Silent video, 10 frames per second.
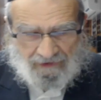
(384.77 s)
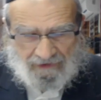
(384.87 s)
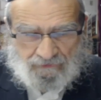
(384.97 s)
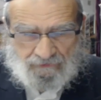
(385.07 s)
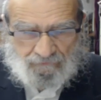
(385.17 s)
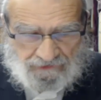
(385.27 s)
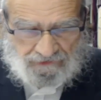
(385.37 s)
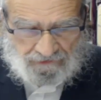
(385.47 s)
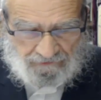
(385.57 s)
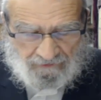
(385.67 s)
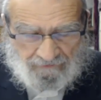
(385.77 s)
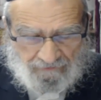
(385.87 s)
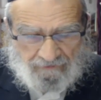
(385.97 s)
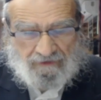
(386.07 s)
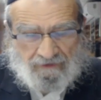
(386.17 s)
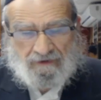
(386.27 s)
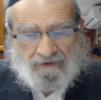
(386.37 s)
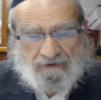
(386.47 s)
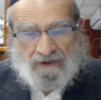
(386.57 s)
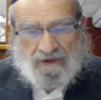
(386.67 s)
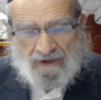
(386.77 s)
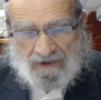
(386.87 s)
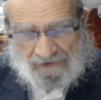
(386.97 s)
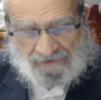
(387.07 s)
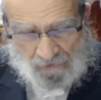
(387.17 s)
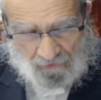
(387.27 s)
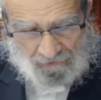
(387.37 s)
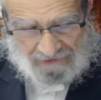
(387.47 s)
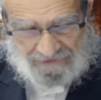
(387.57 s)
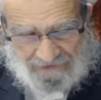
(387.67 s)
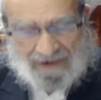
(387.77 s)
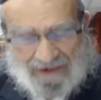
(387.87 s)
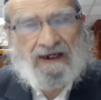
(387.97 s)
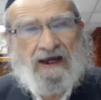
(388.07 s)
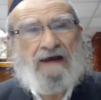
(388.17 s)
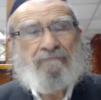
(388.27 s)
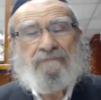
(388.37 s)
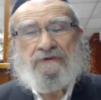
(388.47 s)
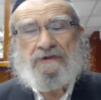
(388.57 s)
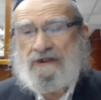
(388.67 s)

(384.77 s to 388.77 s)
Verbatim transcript: introduction, Hasoga does not come